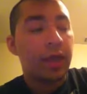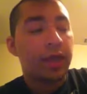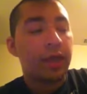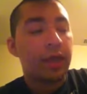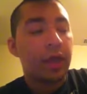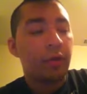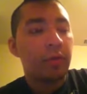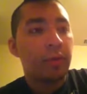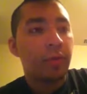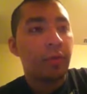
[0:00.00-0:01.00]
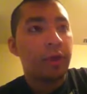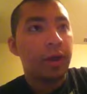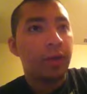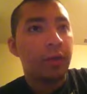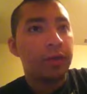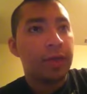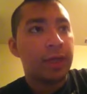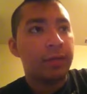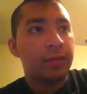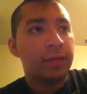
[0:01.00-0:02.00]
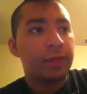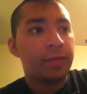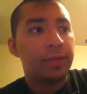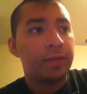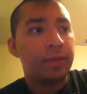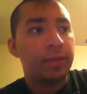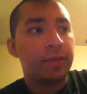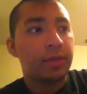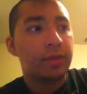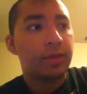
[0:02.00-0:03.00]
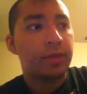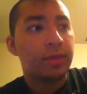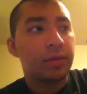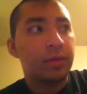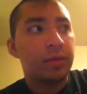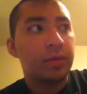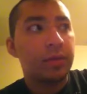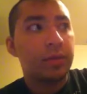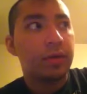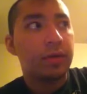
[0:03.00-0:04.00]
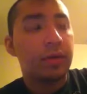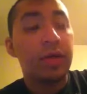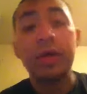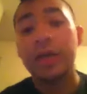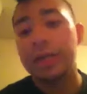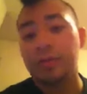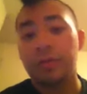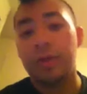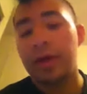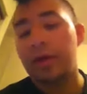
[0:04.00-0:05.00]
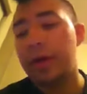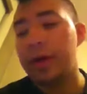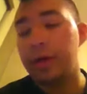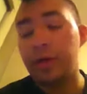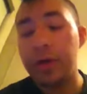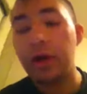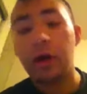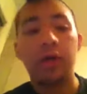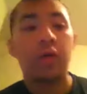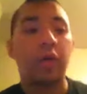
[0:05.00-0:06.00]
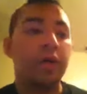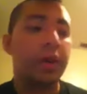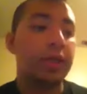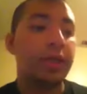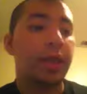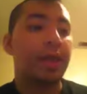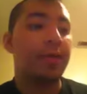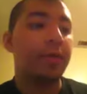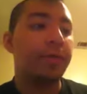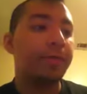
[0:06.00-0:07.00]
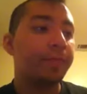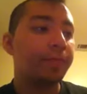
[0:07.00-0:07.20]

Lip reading: cannot remember what Namor's enemy's name is. He gets one, by the way. Grey Gargoyle gets a hammer.